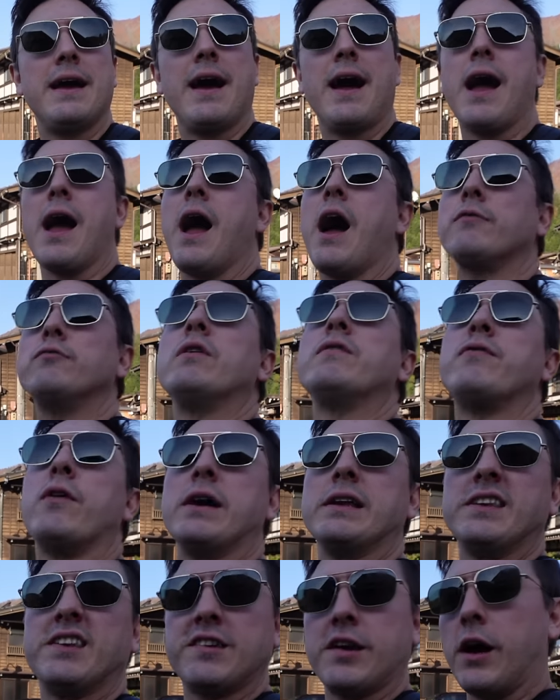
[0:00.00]

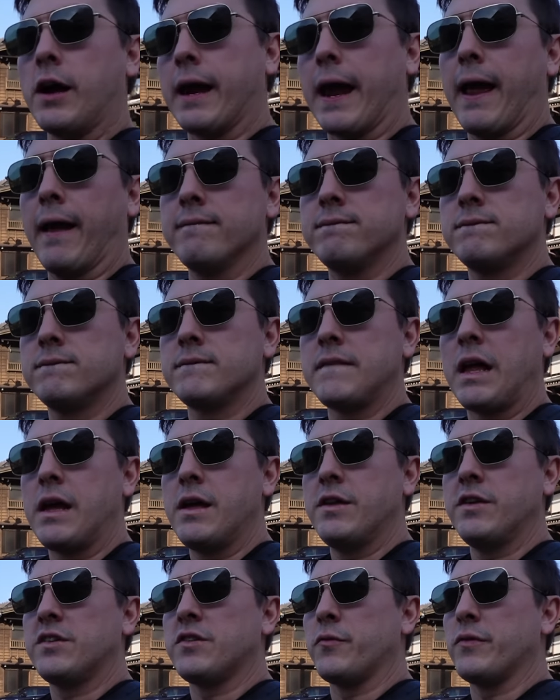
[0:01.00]
unrefined sake.
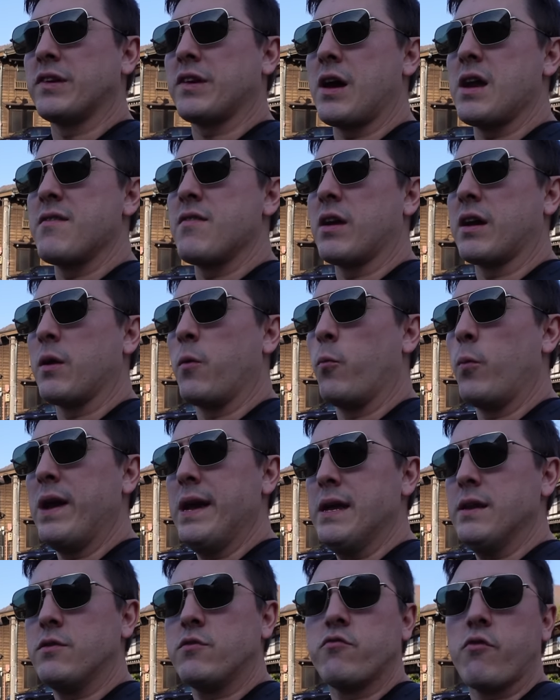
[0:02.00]
So it's kind of like a
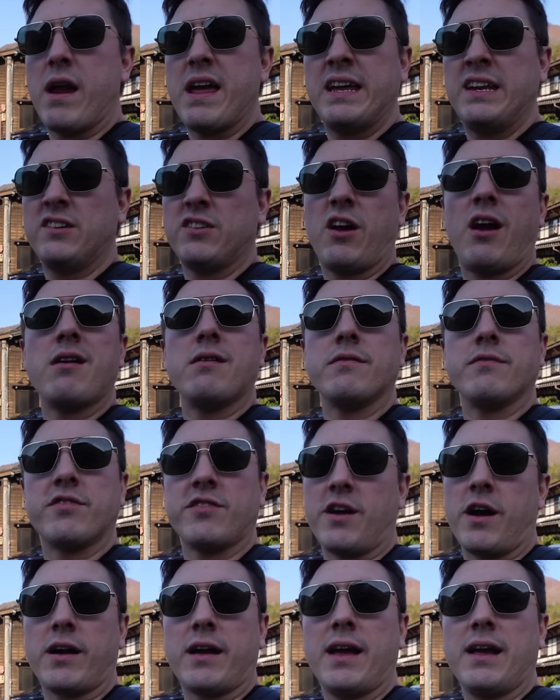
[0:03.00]
weird grey zone of
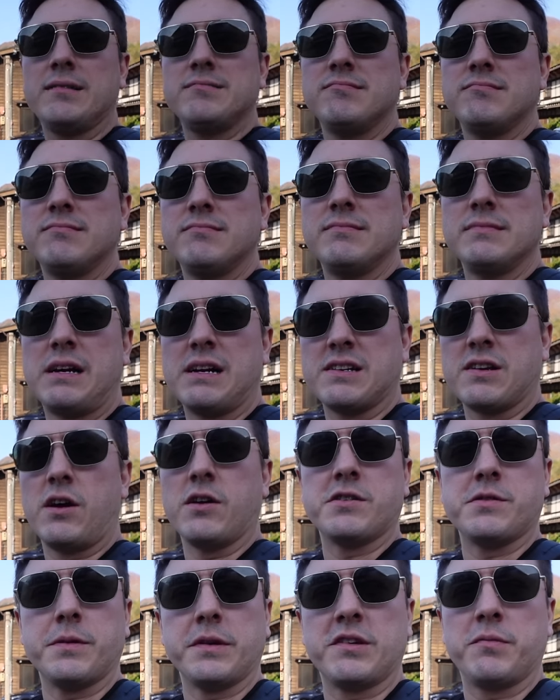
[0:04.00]
sake. It's
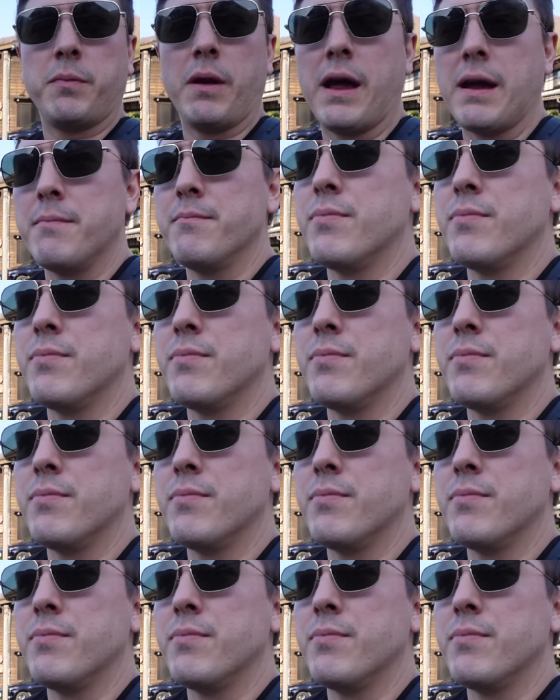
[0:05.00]
hard to explain.